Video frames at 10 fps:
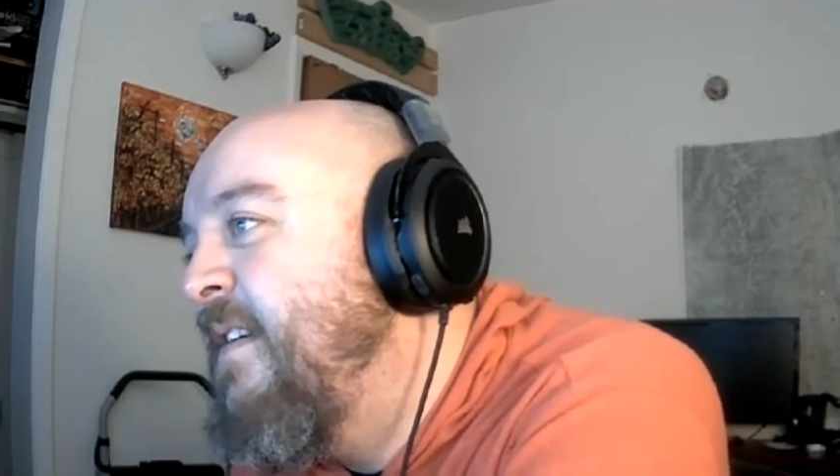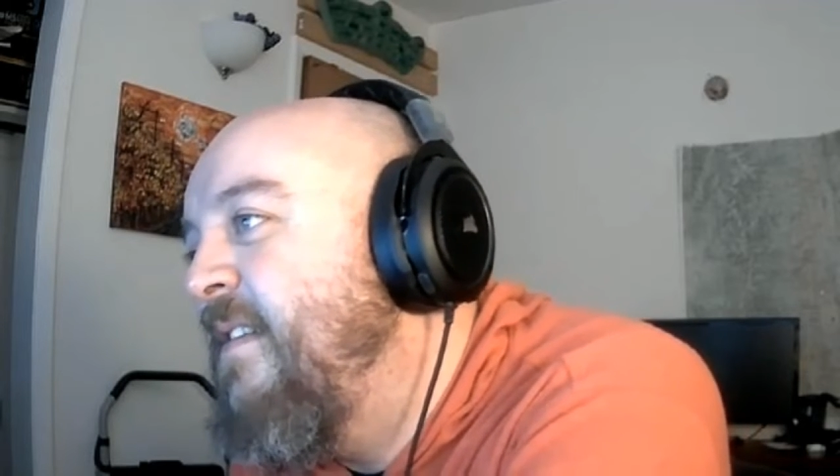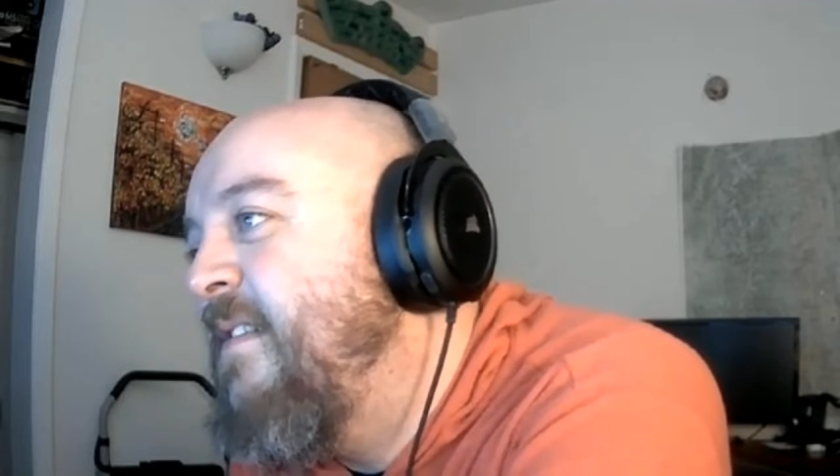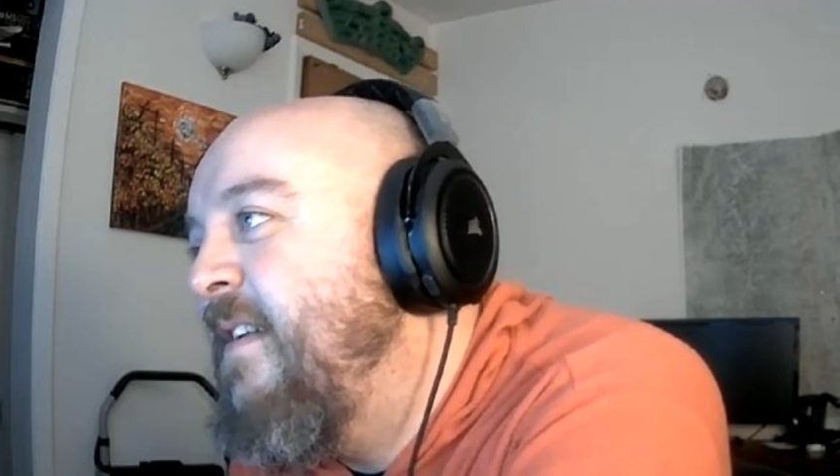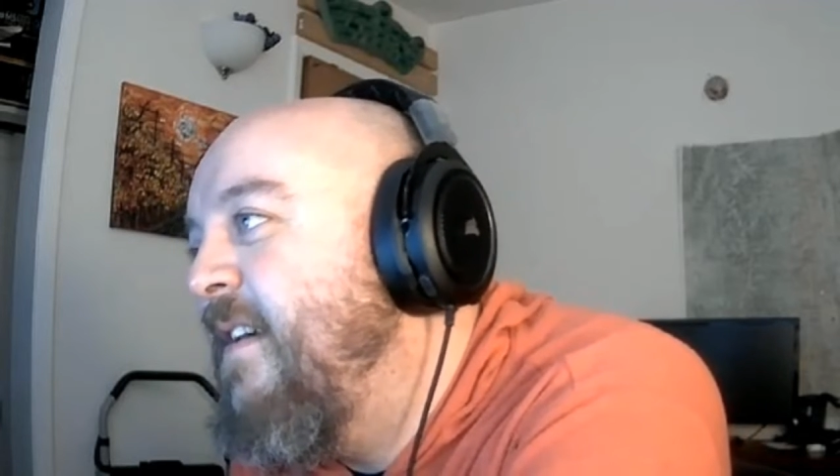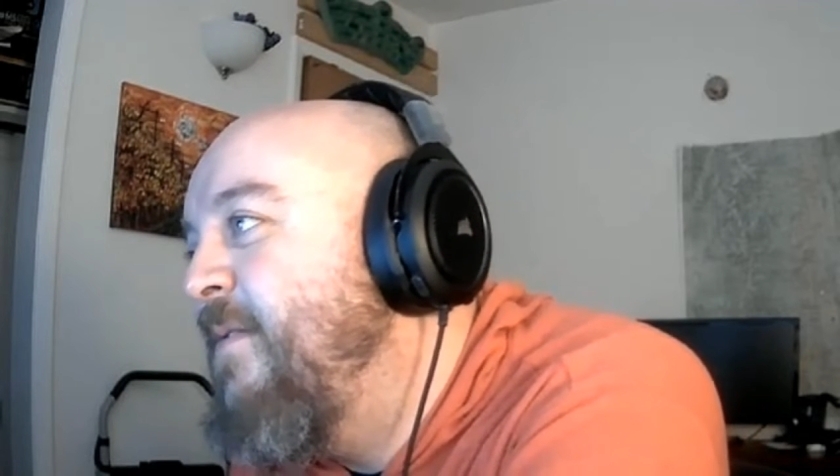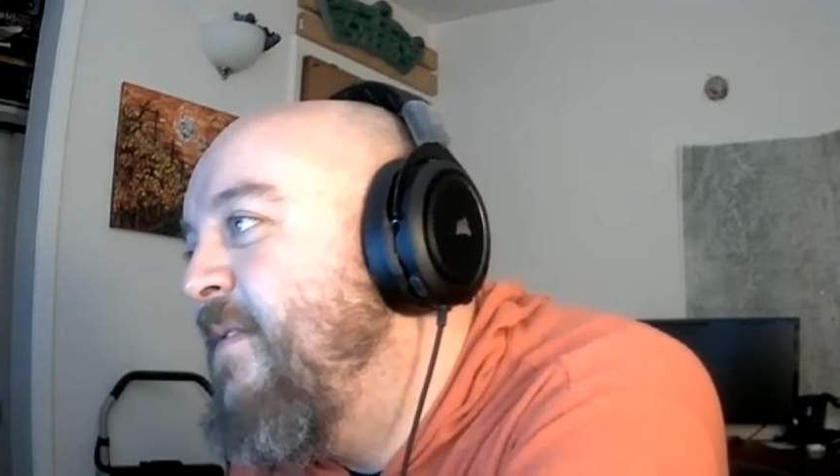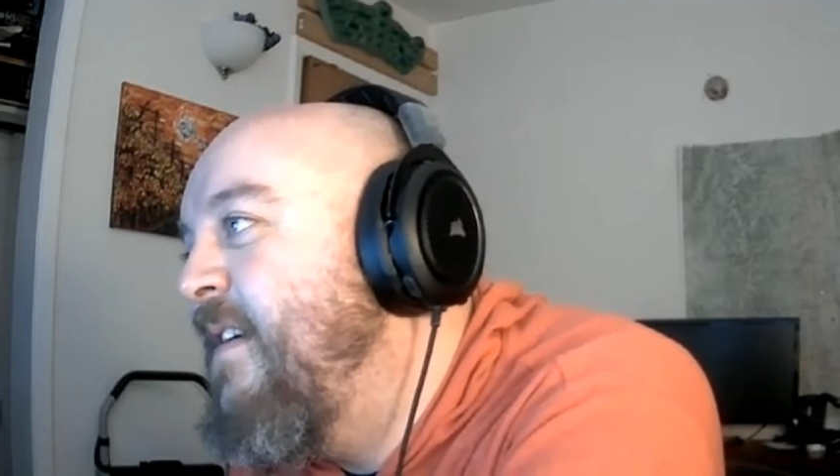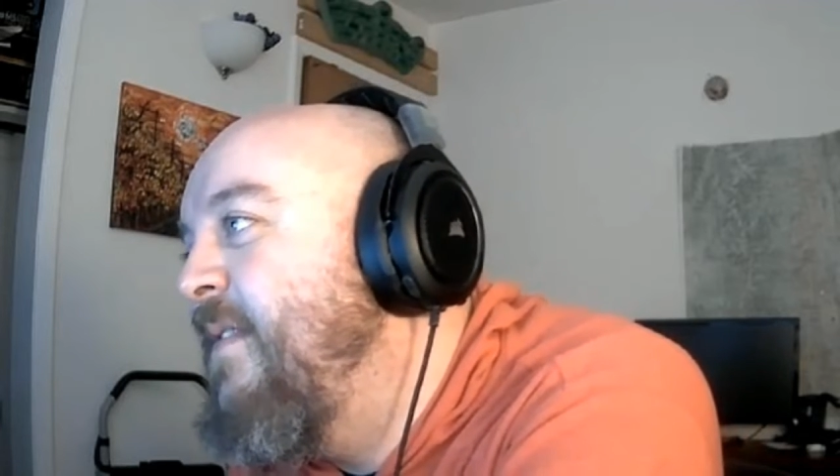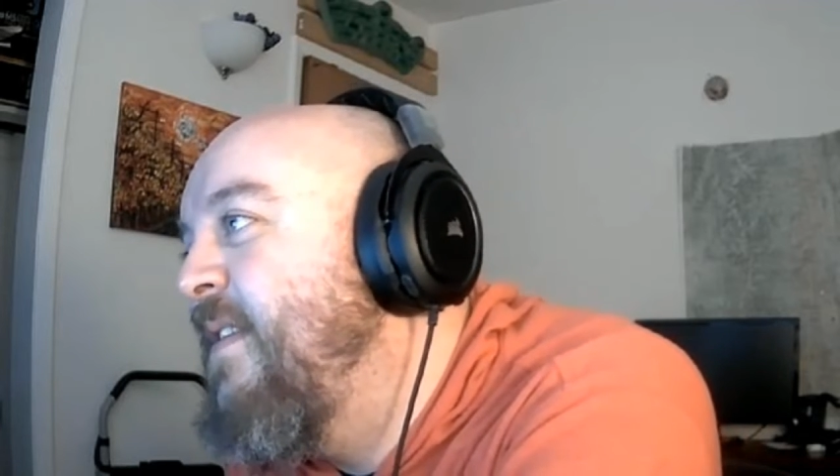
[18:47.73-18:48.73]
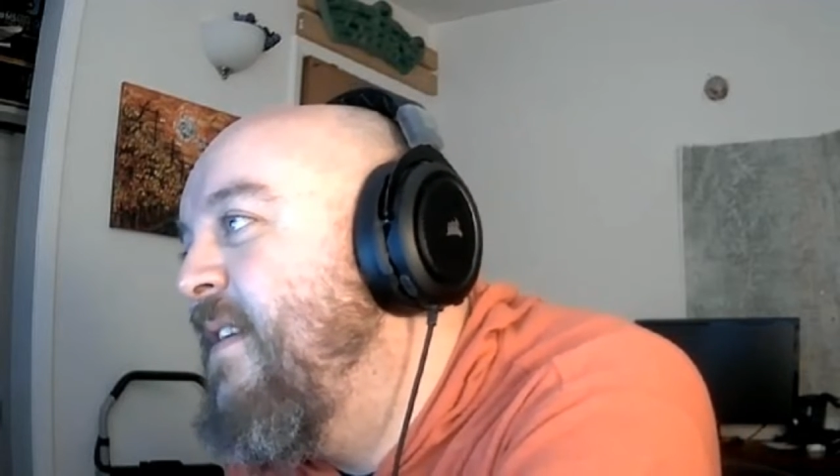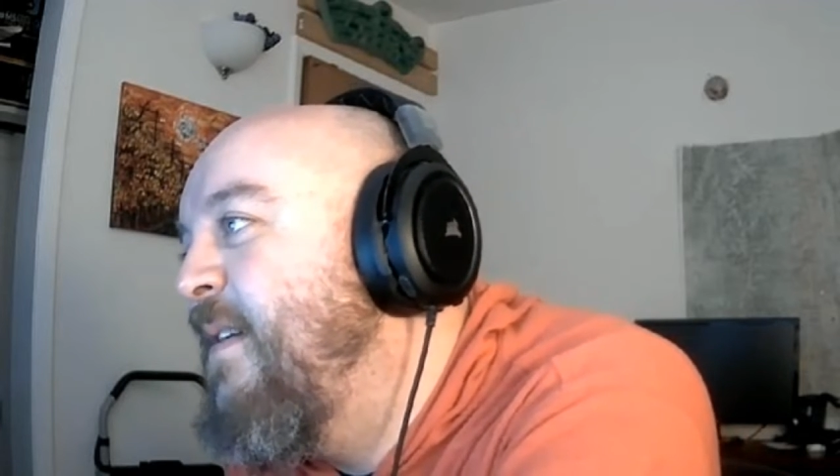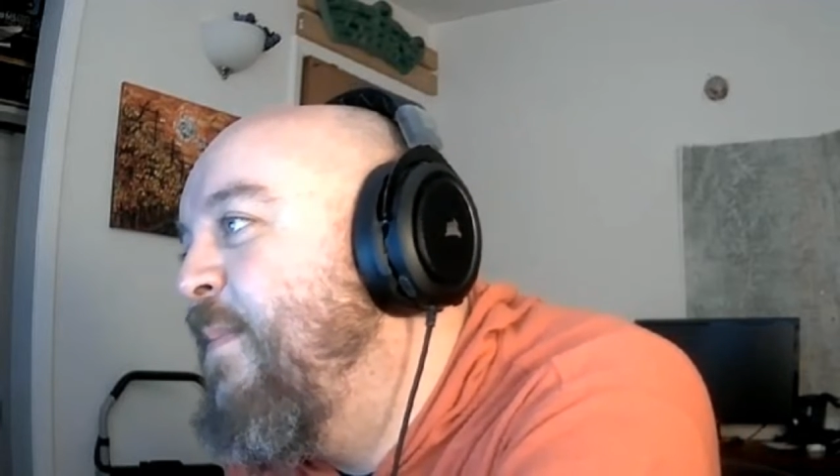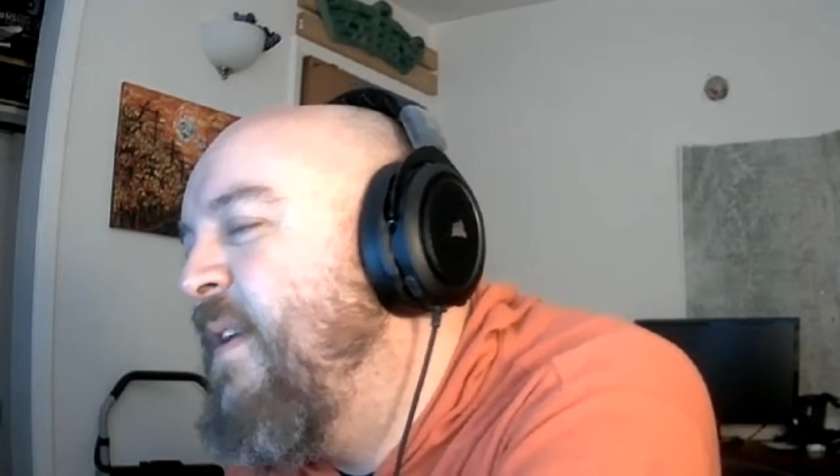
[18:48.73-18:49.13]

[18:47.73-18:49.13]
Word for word: Yesterday was even uh,